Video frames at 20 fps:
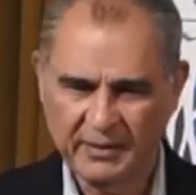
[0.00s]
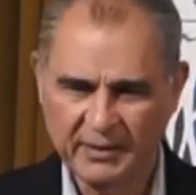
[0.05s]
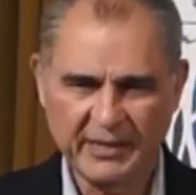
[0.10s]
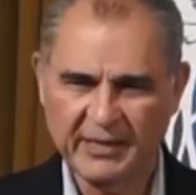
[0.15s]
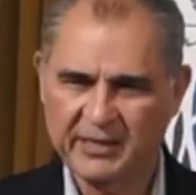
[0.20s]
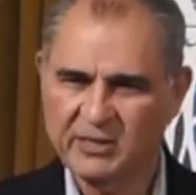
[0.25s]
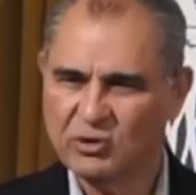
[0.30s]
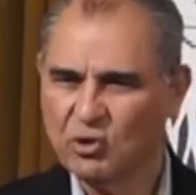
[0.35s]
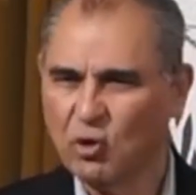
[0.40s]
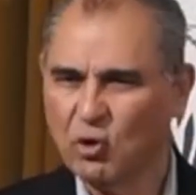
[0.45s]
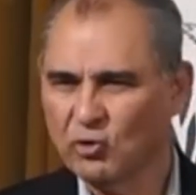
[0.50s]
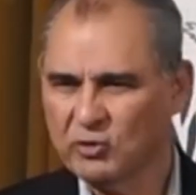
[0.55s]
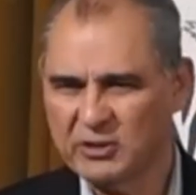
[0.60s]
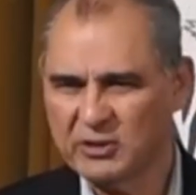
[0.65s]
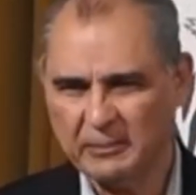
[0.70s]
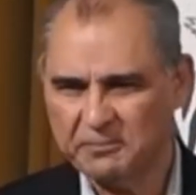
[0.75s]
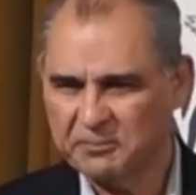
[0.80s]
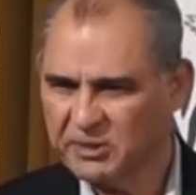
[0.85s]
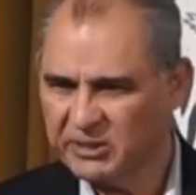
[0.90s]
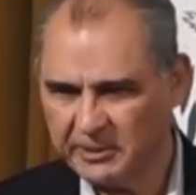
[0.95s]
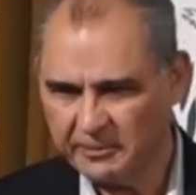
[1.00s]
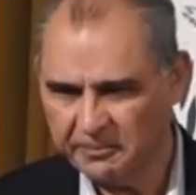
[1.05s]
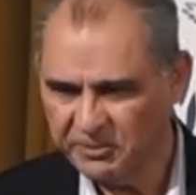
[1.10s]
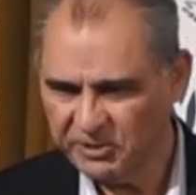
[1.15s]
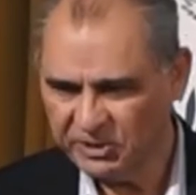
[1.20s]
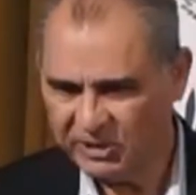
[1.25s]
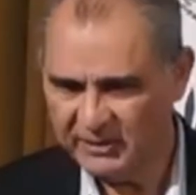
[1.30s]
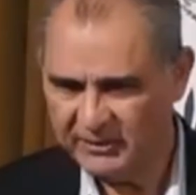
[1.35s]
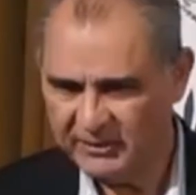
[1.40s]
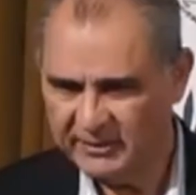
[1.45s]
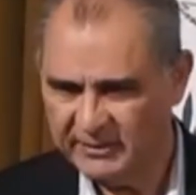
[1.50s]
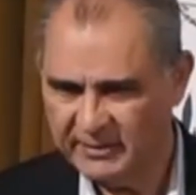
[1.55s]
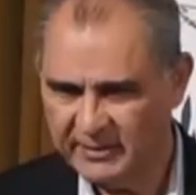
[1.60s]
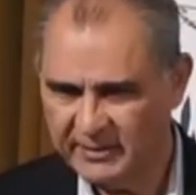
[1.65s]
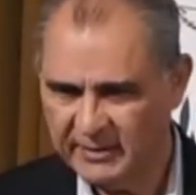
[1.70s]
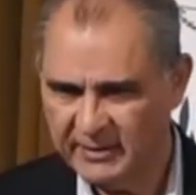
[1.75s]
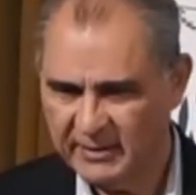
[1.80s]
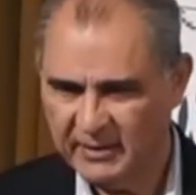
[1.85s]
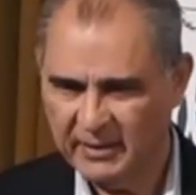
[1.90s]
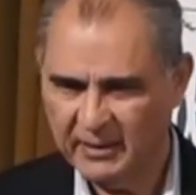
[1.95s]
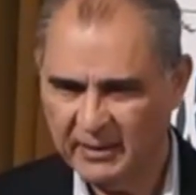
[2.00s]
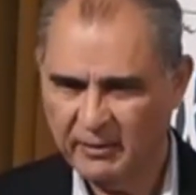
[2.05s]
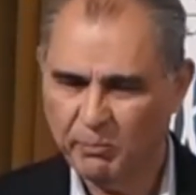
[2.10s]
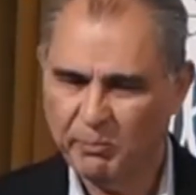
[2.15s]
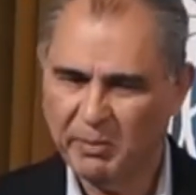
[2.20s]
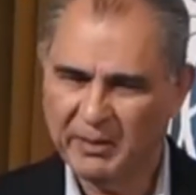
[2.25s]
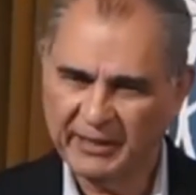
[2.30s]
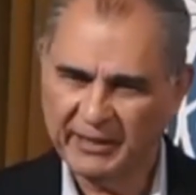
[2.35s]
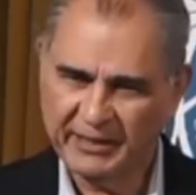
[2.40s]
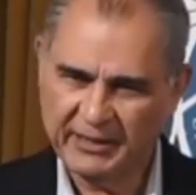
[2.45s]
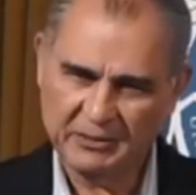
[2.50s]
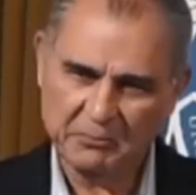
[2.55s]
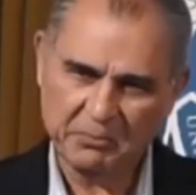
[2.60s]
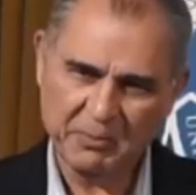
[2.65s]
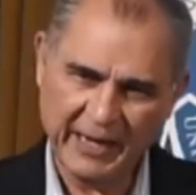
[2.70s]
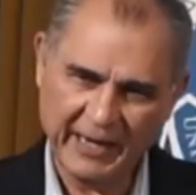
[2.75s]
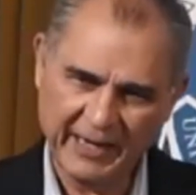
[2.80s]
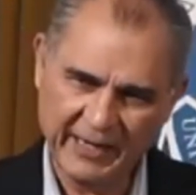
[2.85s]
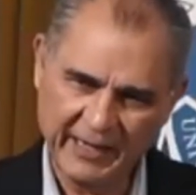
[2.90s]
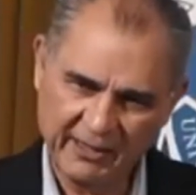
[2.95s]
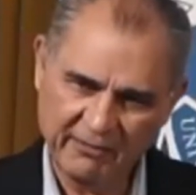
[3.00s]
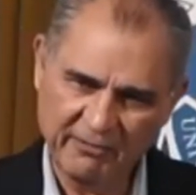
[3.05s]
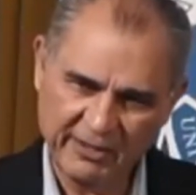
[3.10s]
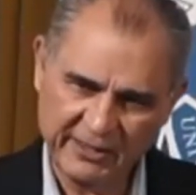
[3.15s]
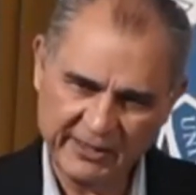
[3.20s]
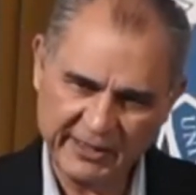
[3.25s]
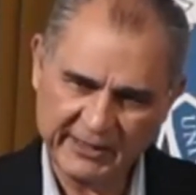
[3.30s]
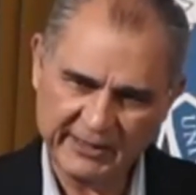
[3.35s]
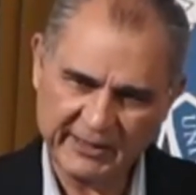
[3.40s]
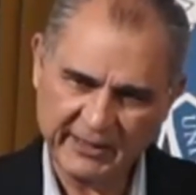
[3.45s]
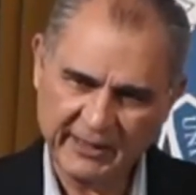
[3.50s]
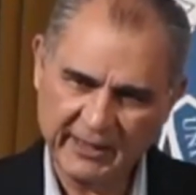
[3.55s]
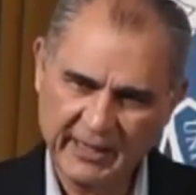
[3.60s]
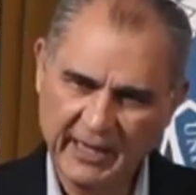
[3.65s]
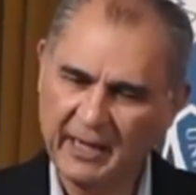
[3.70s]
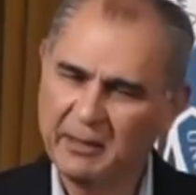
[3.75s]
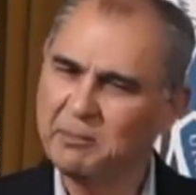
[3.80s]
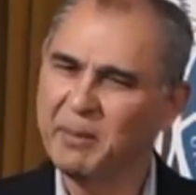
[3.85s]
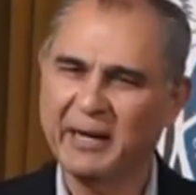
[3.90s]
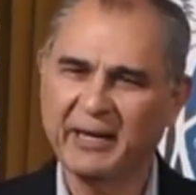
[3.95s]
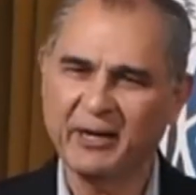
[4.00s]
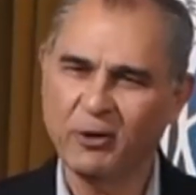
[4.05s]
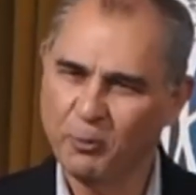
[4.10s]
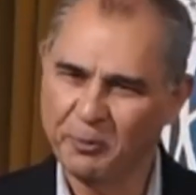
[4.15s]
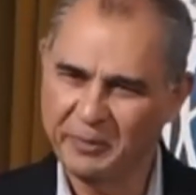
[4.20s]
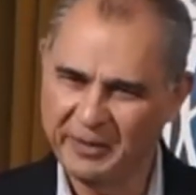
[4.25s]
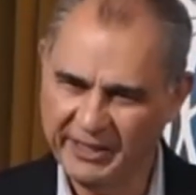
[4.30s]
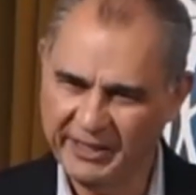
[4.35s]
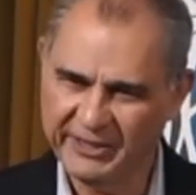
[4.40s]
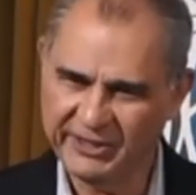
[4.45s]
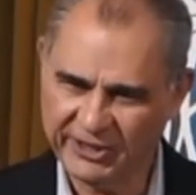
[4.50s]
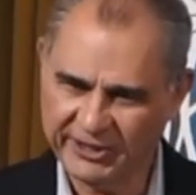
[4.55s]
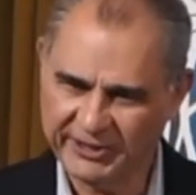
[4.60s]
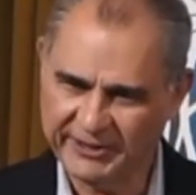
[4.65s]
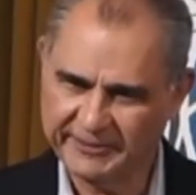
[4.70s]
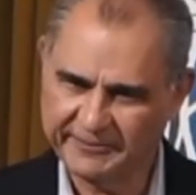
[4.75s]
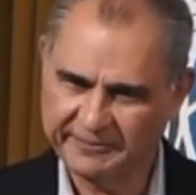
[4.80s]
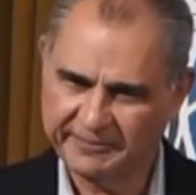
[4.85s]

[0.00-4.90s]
There's no subscription, but it is by invitation and by nomination.